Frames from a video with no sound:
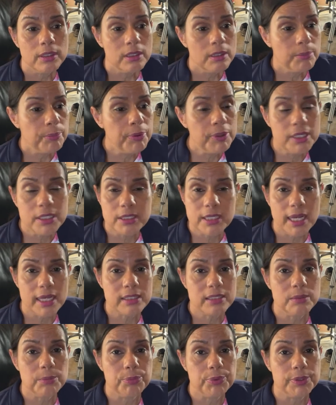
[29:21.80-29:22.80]
Put his ass
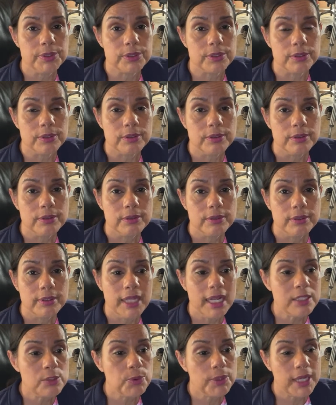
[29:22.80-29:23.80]
in prison.
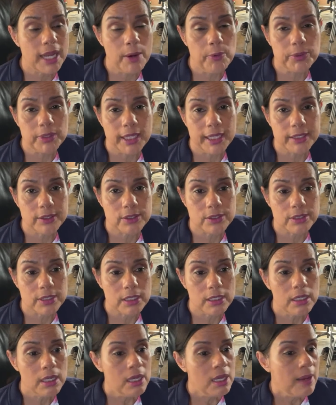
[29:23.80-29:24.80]
That's what I would like to
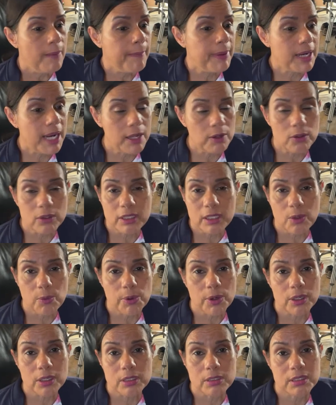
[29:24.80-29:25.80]
see. But I don't think we're
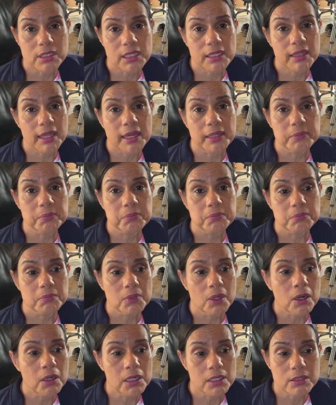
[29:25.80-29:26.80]
going to see that,
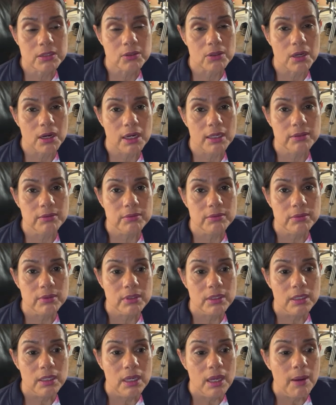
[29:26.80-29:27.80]
honest to God.
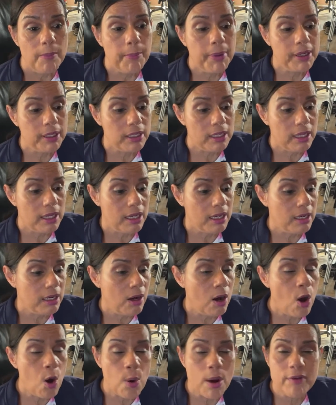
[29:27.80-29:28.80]
But
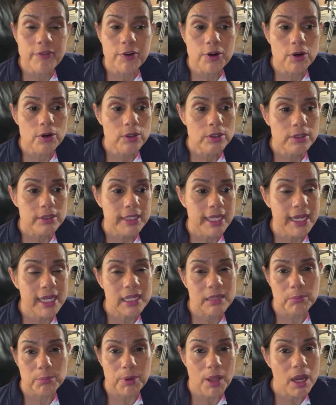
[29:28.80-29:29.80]
however they
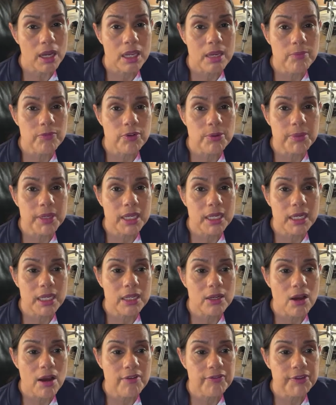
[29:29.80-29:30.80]
can block him from getting in
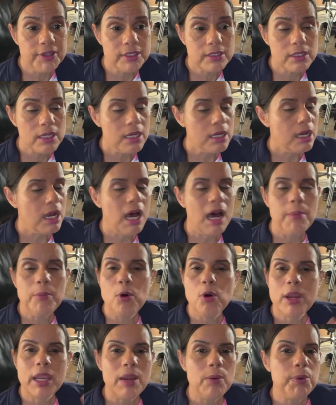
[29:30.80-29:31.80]
office, I'm
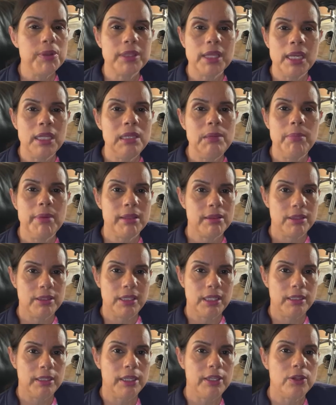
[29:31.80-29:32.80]
okay with any method
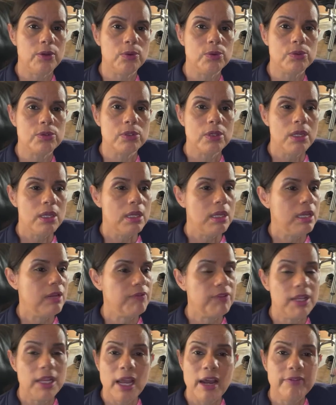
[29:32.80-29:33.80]
that they use. If
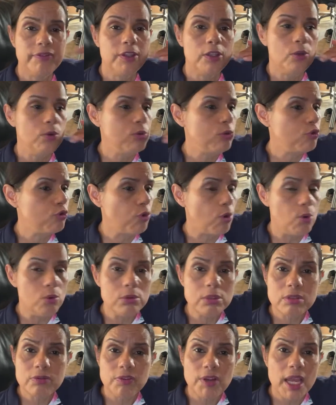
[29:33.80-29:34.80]
they have to use
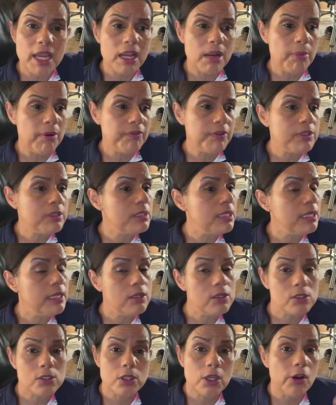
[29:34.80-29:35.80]
drones flying above the city to
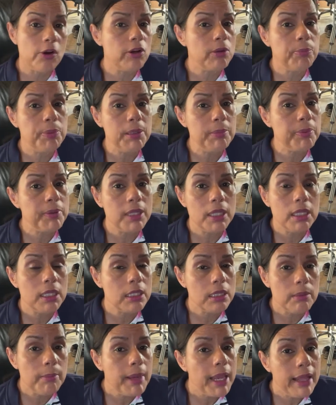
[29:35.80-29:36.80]
scare the people a
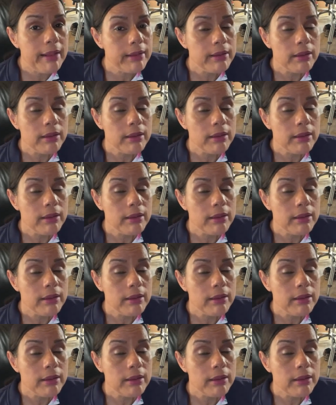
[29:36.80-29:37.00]
little bit,